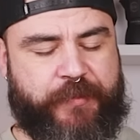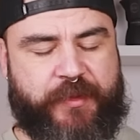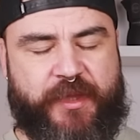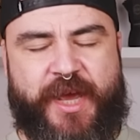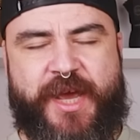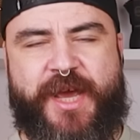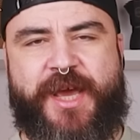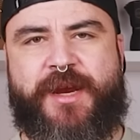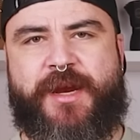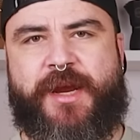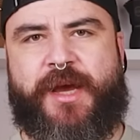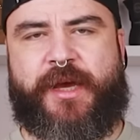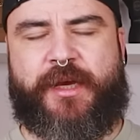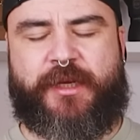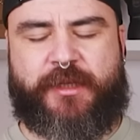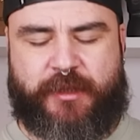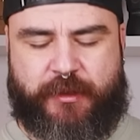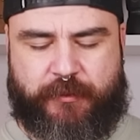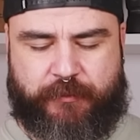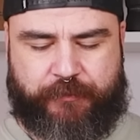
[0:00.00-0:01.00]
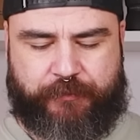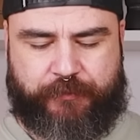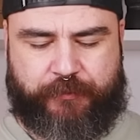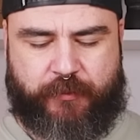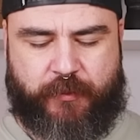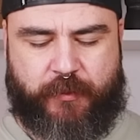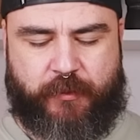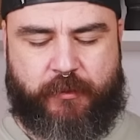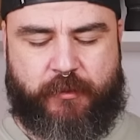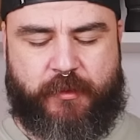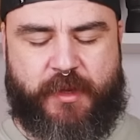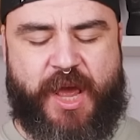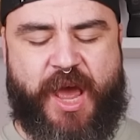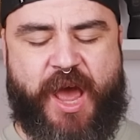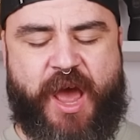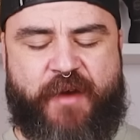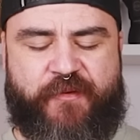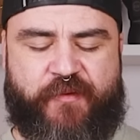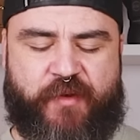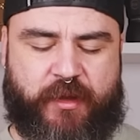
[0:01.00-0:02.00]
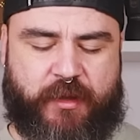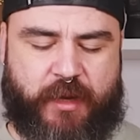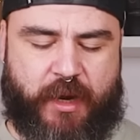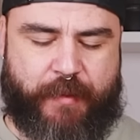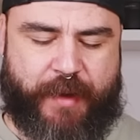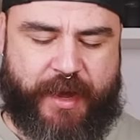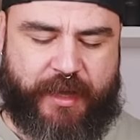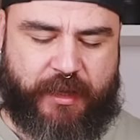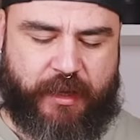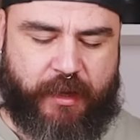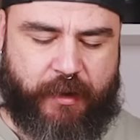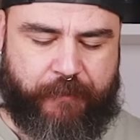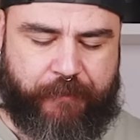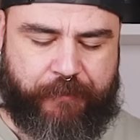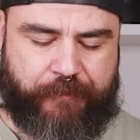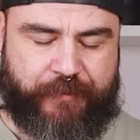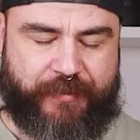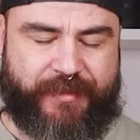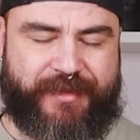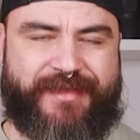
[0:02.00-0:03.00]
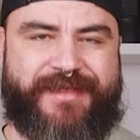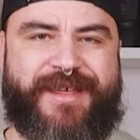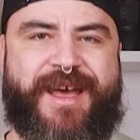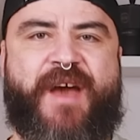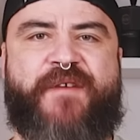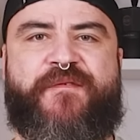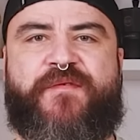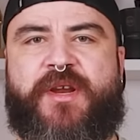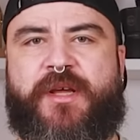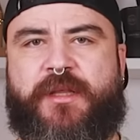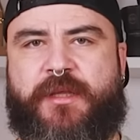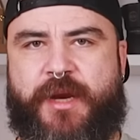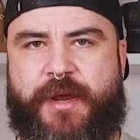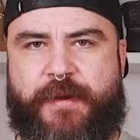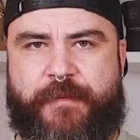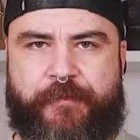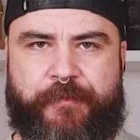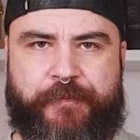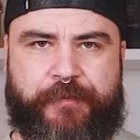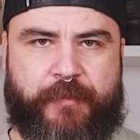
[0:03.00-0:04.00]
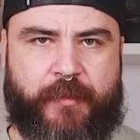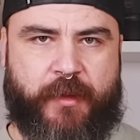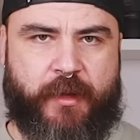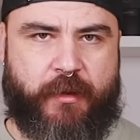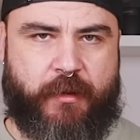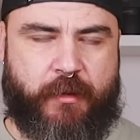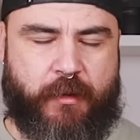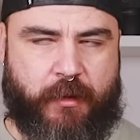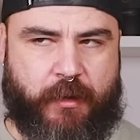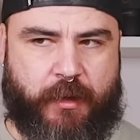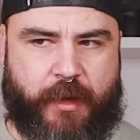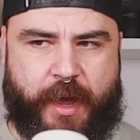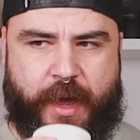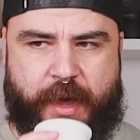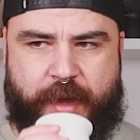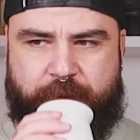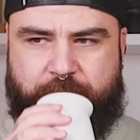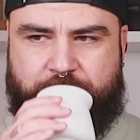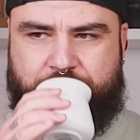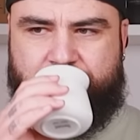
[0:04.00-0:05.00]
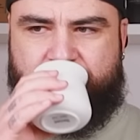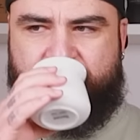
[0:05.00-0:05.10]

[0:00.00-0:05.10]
Day and night. Definitely better. Definitely. Okay.